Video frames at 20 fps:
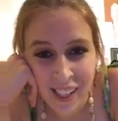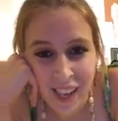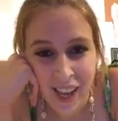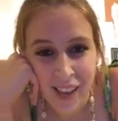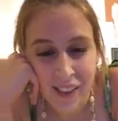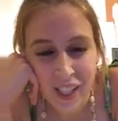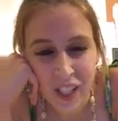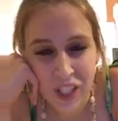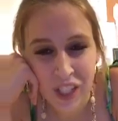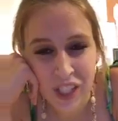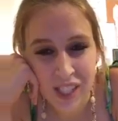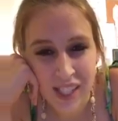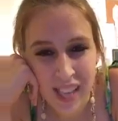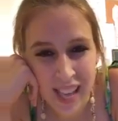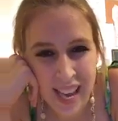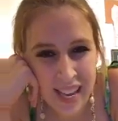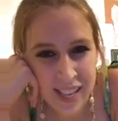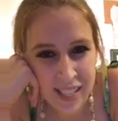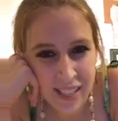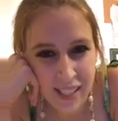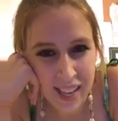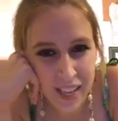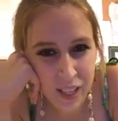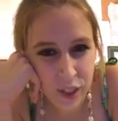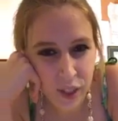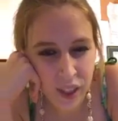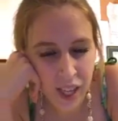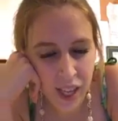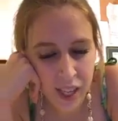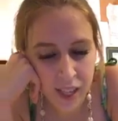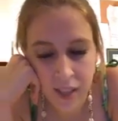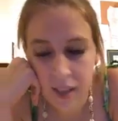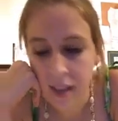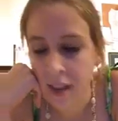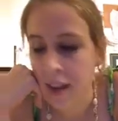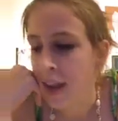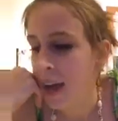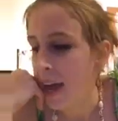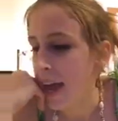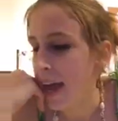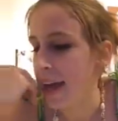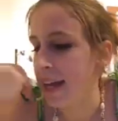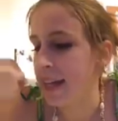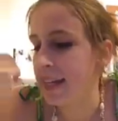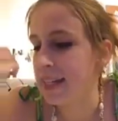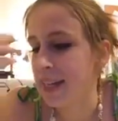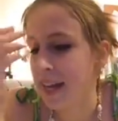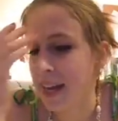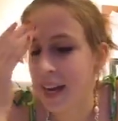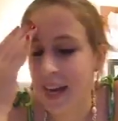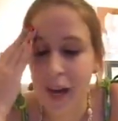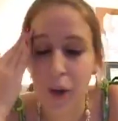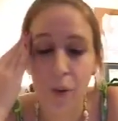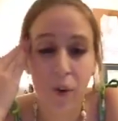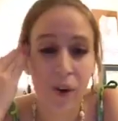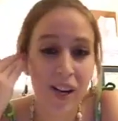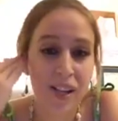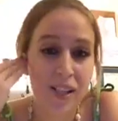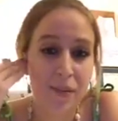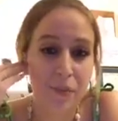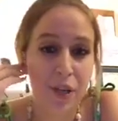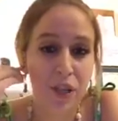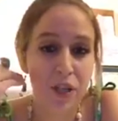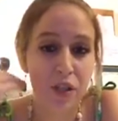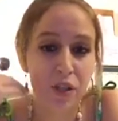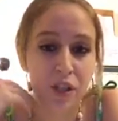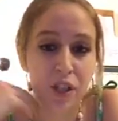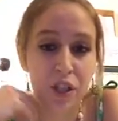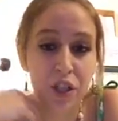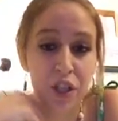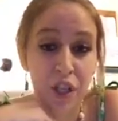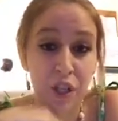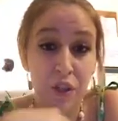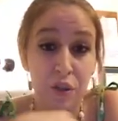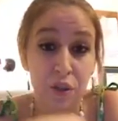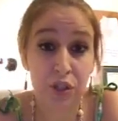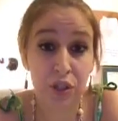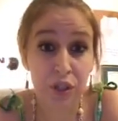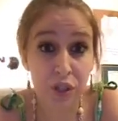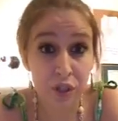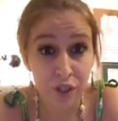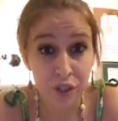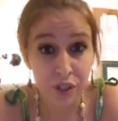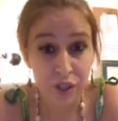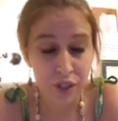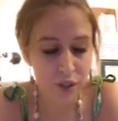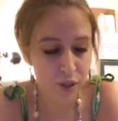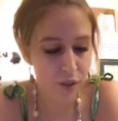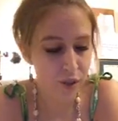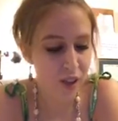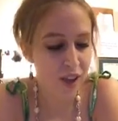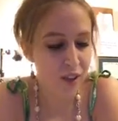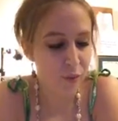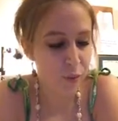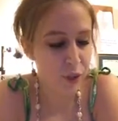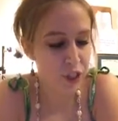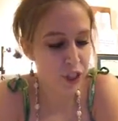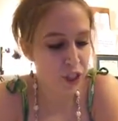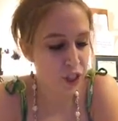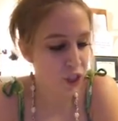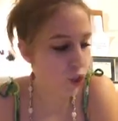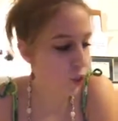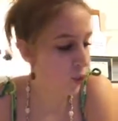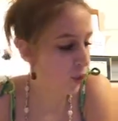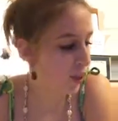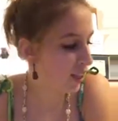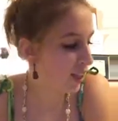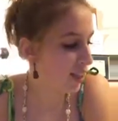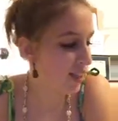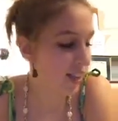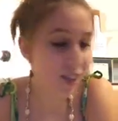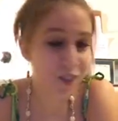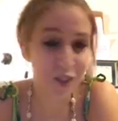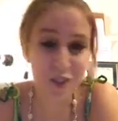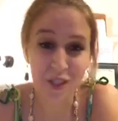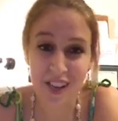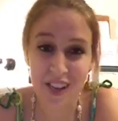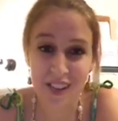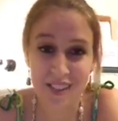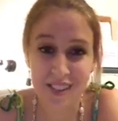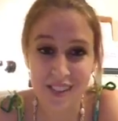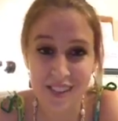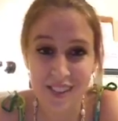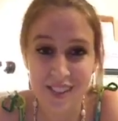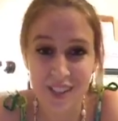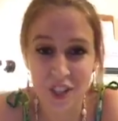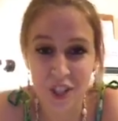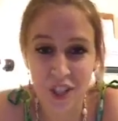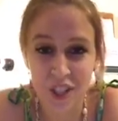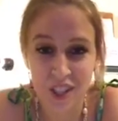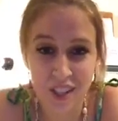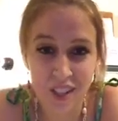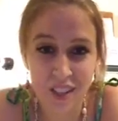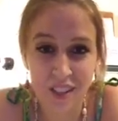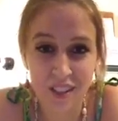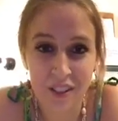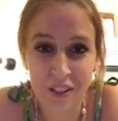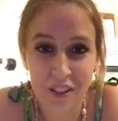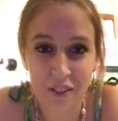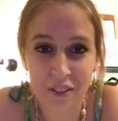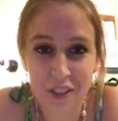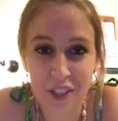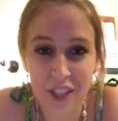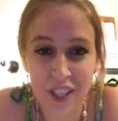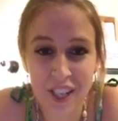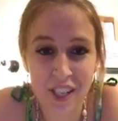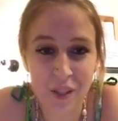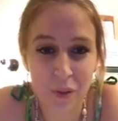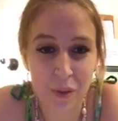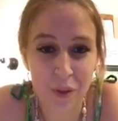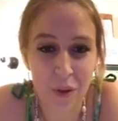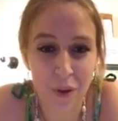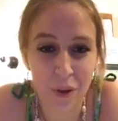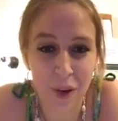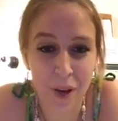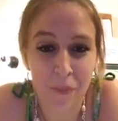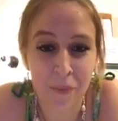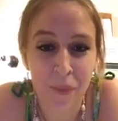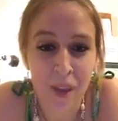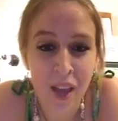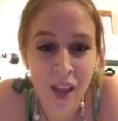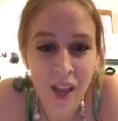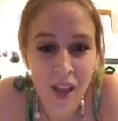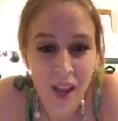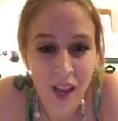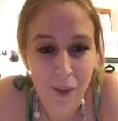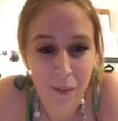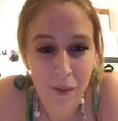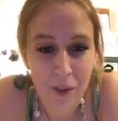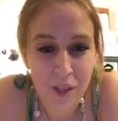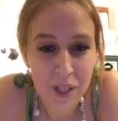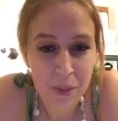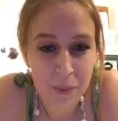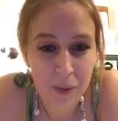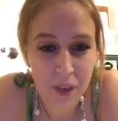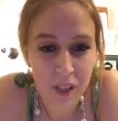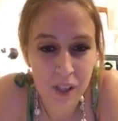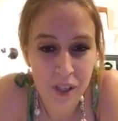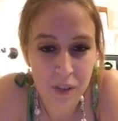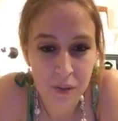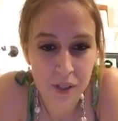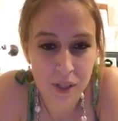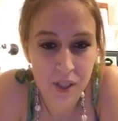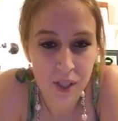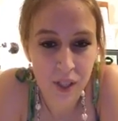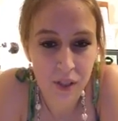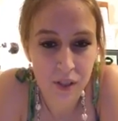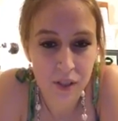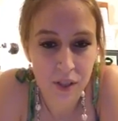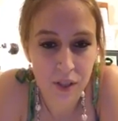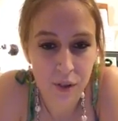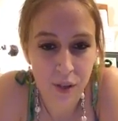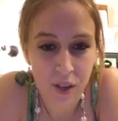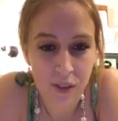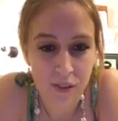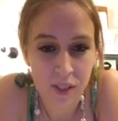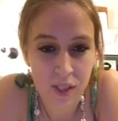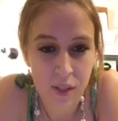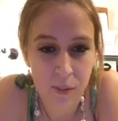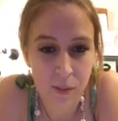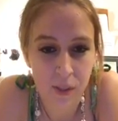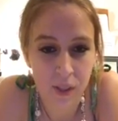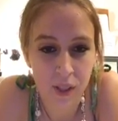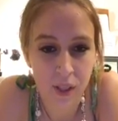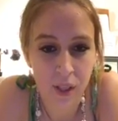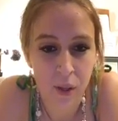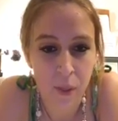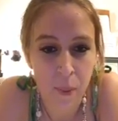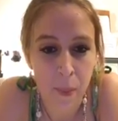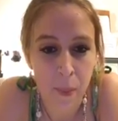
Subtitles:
I think she's 8 or 9, and I wanted to make sure that she understood, so that when she's doing these exercises, that she gets what's going on. I'm also paralyzed waist down. Do you have disability?